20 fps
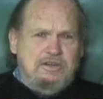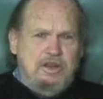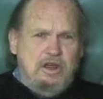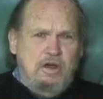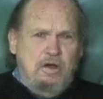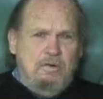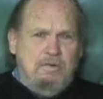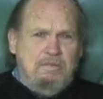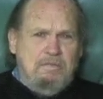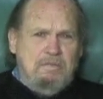
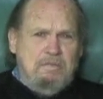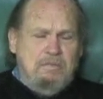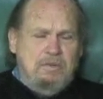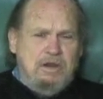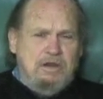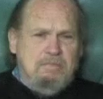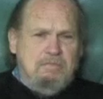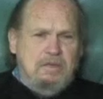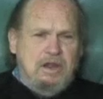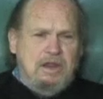no,
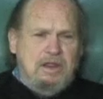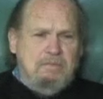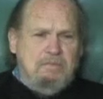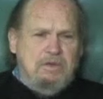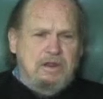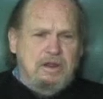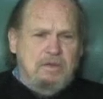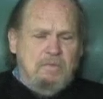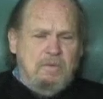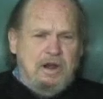but
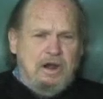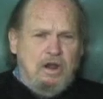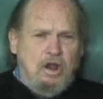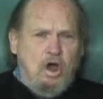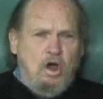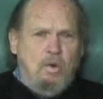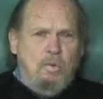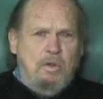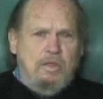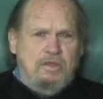he went
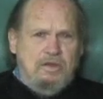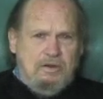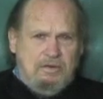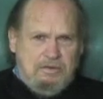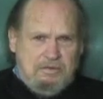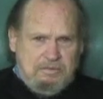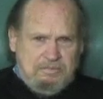along with it.